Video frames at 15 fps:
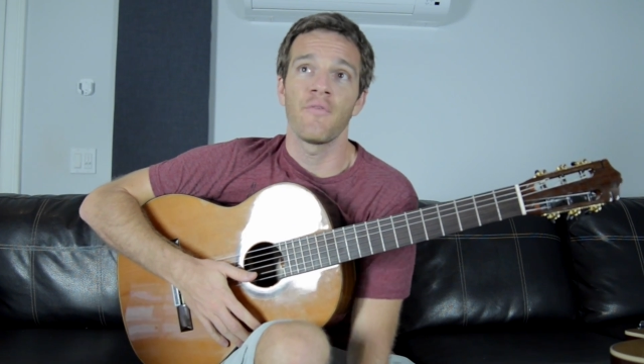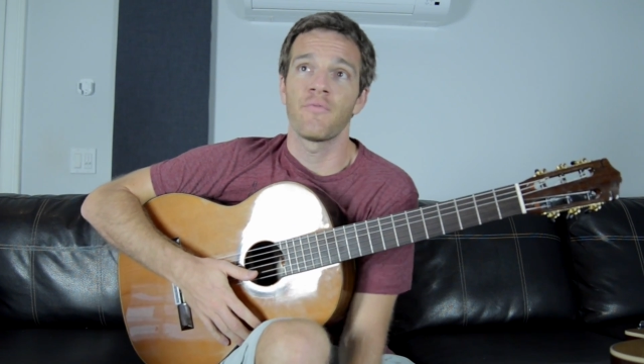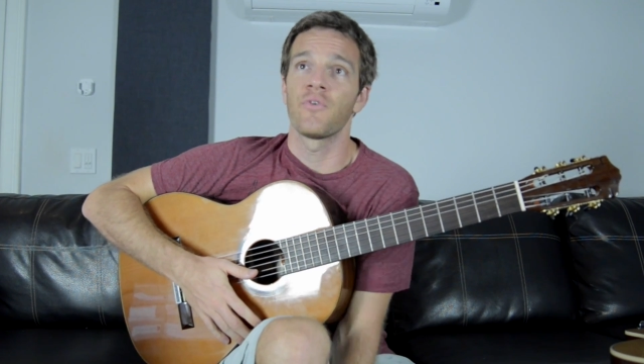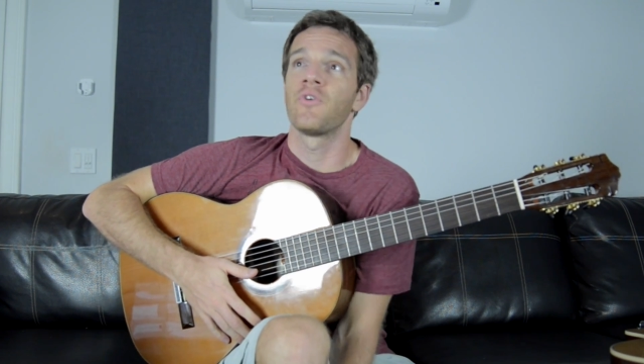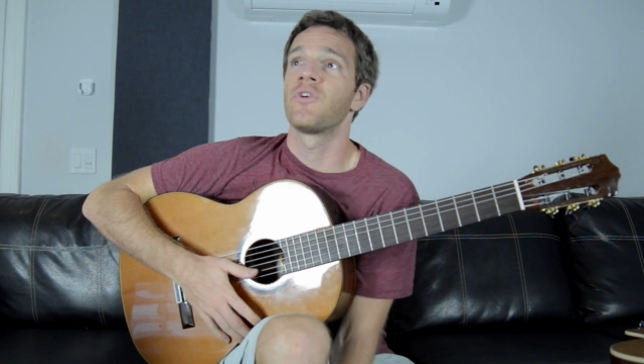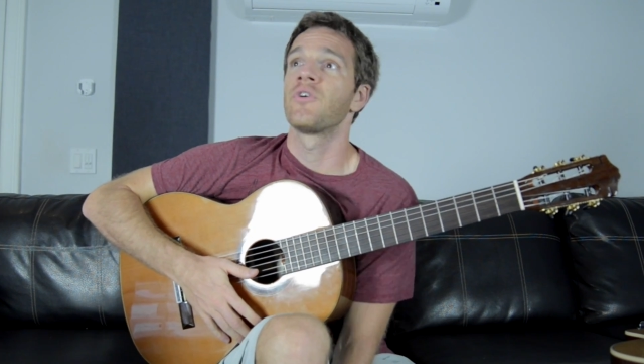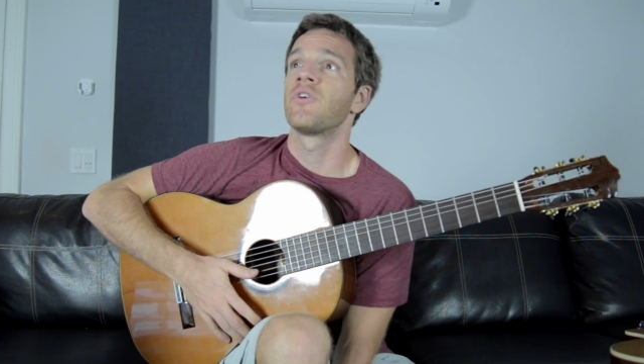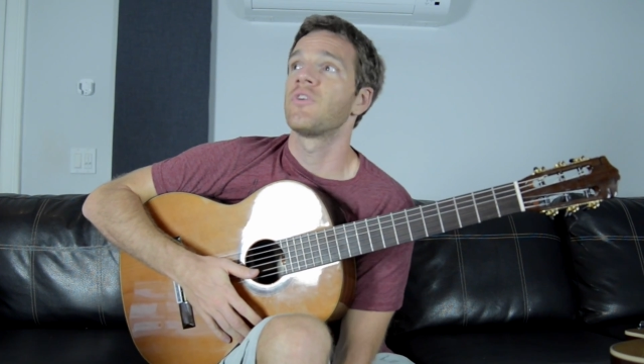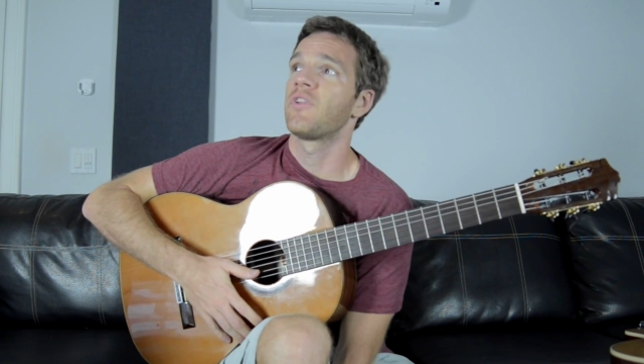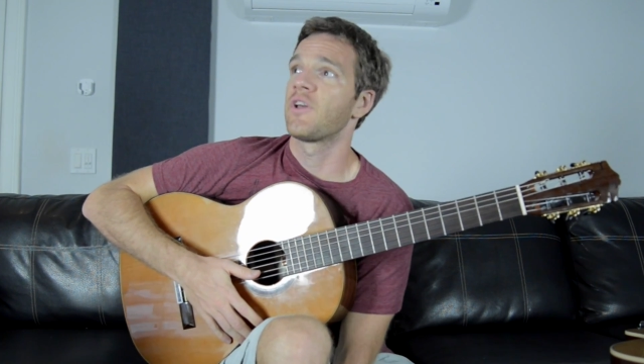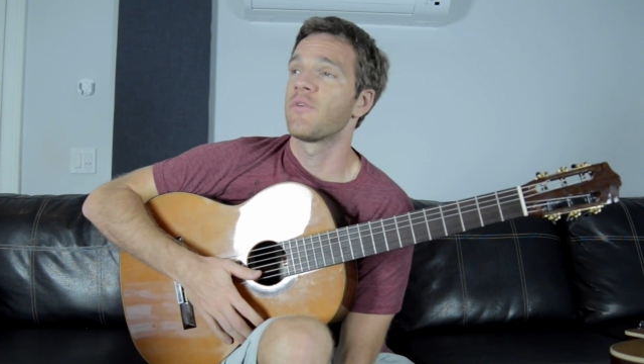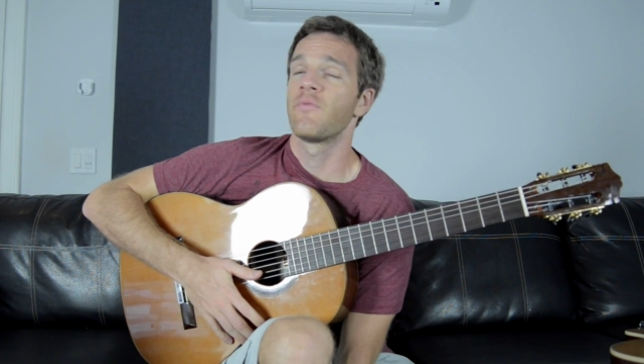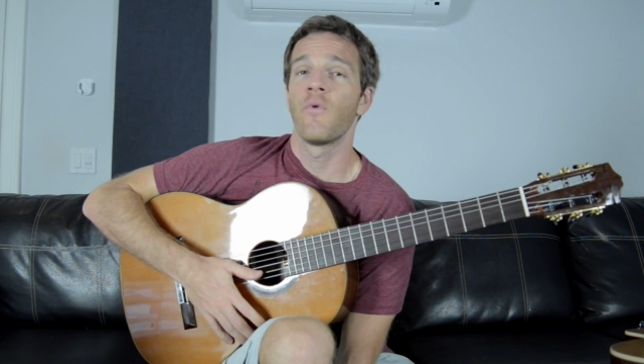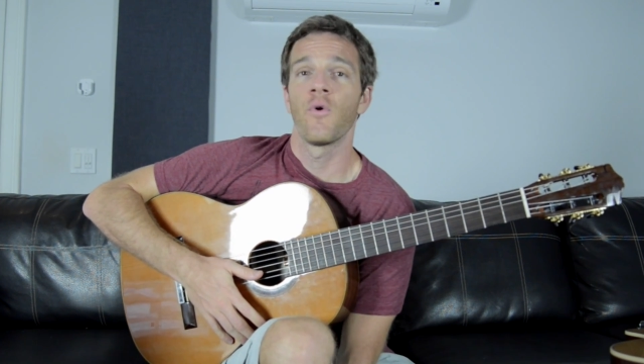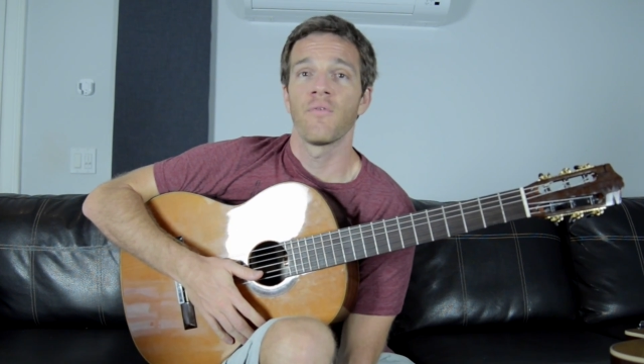for
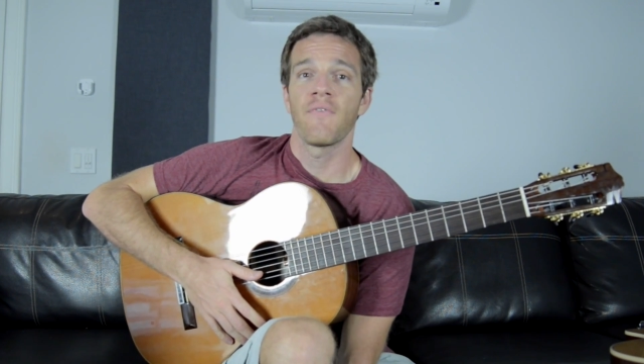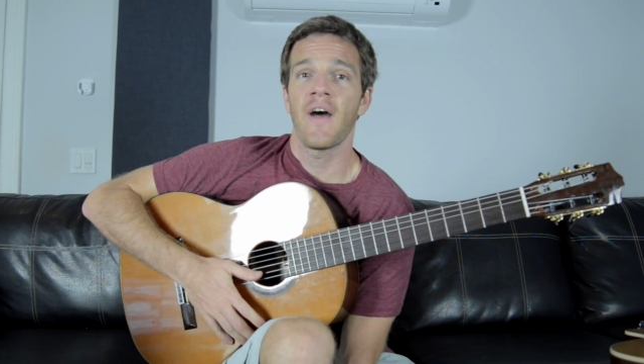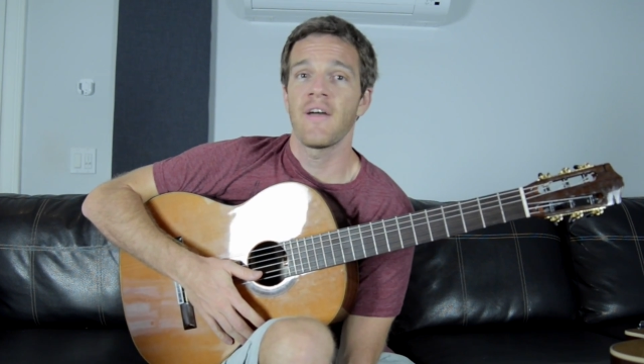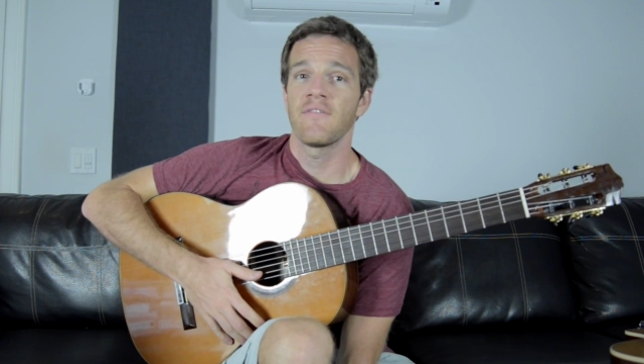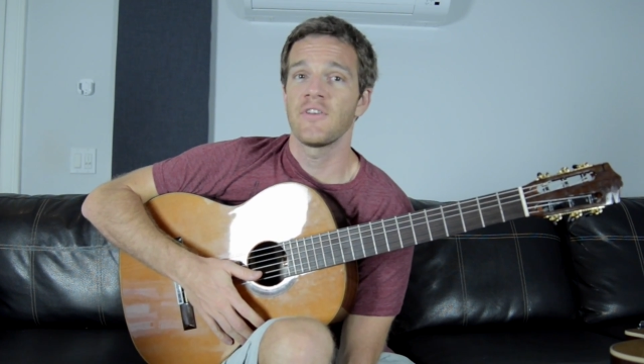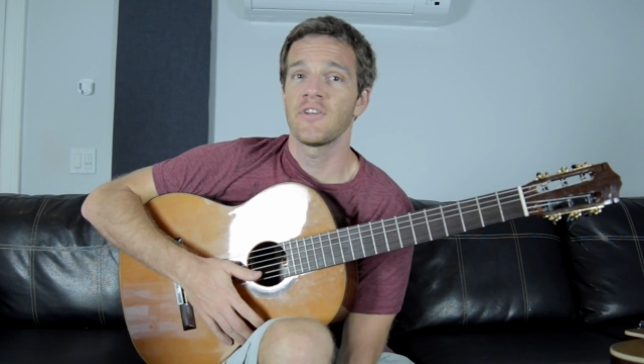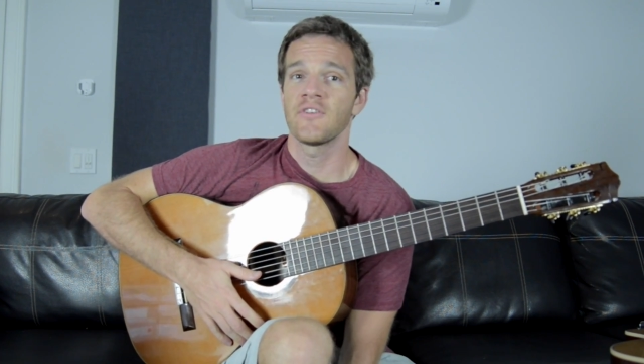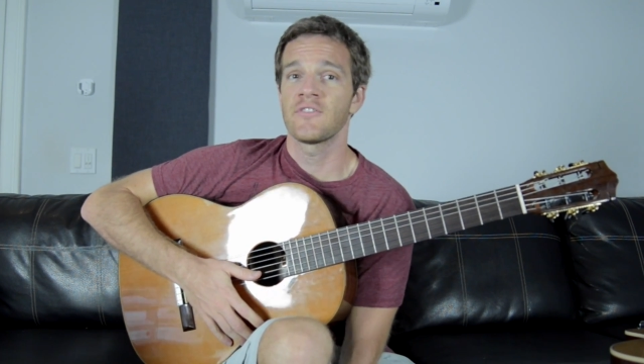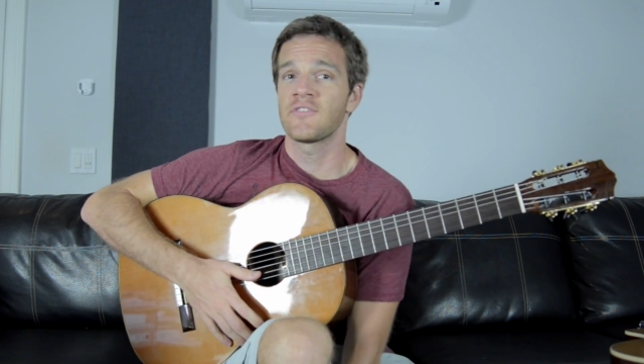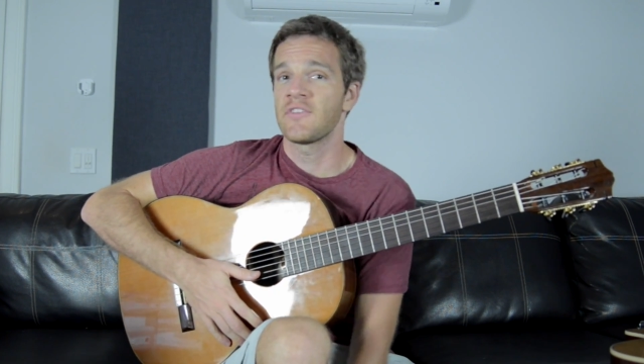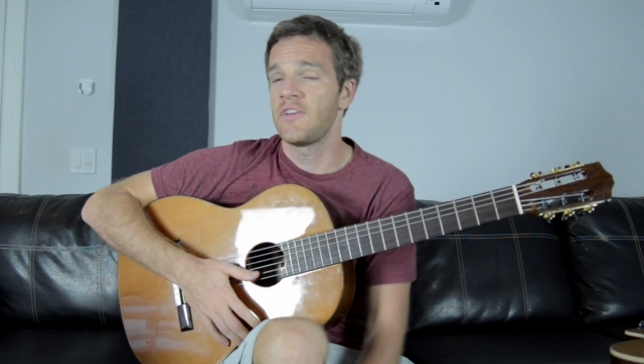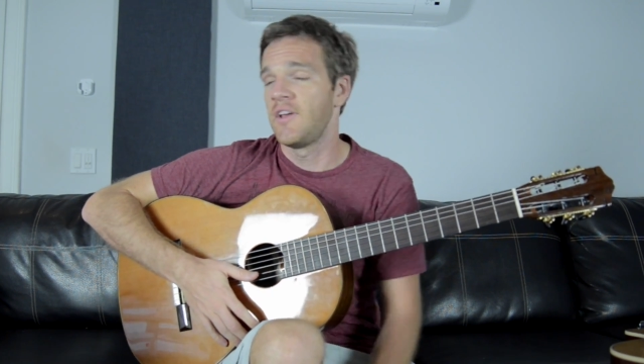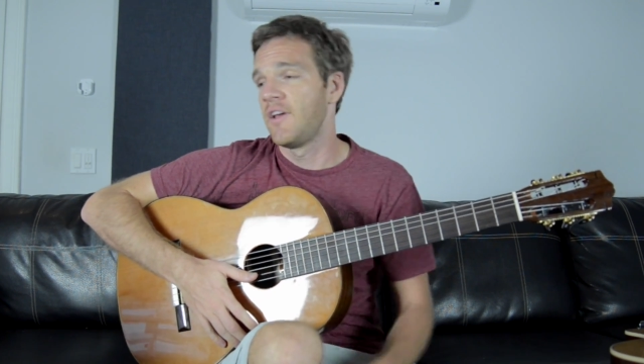like 4 or 5 years.